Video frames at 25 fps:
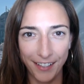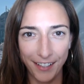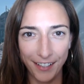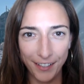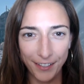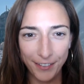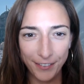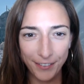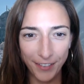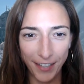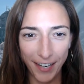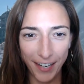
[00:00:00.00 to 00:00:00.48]

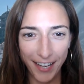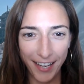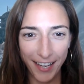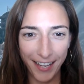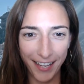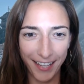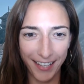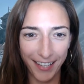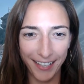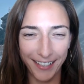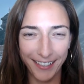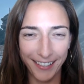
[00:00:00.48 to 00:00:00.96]
All
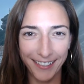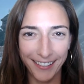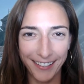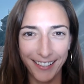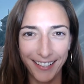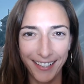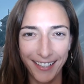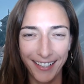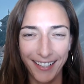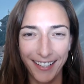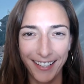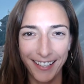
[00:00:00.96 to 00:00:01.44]
right.
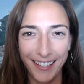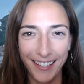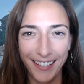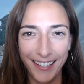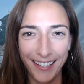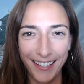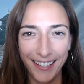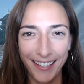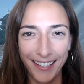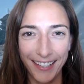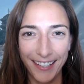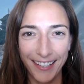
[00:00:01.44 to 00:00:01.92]

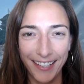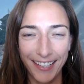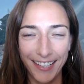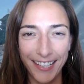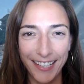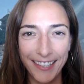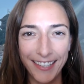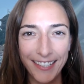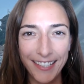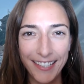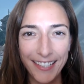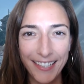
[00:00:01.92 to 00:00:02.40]

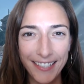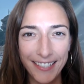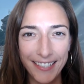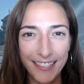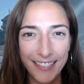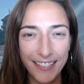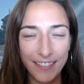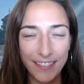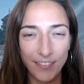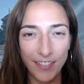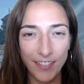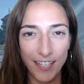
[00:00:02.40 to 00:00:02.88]
In
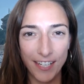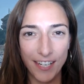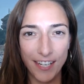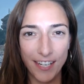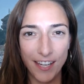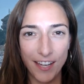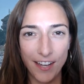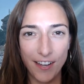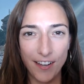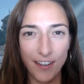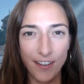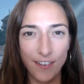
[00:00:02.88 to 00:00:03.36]
this
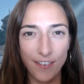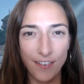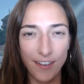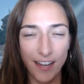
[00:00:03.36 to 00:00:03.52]
video,